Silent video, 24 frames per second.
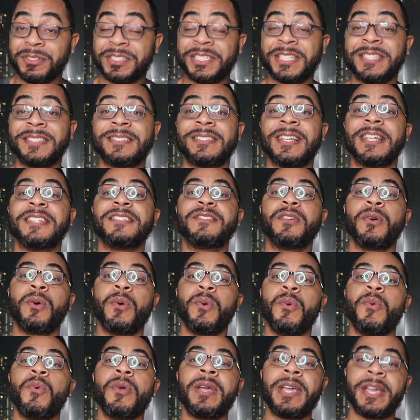She says,
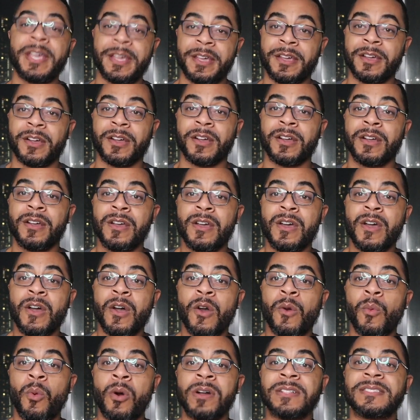who here
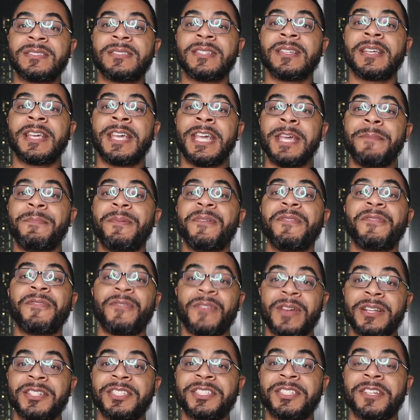wants to keep a
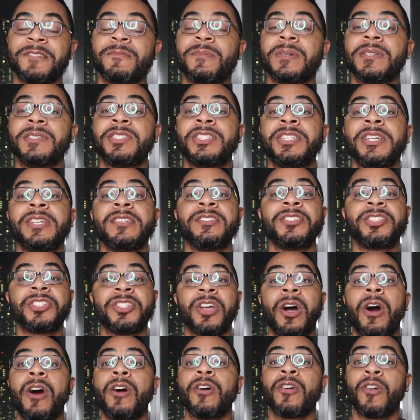friendship with Jen
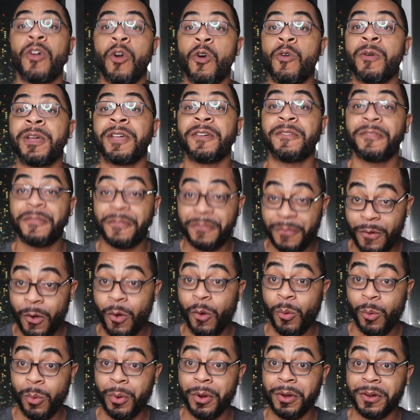Shaw going
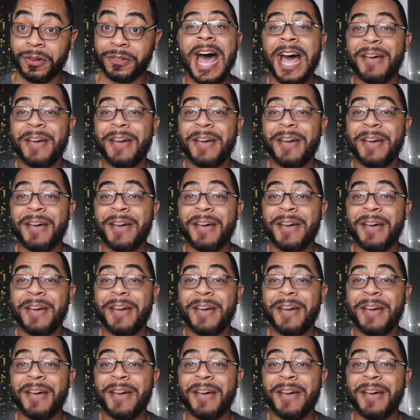forward?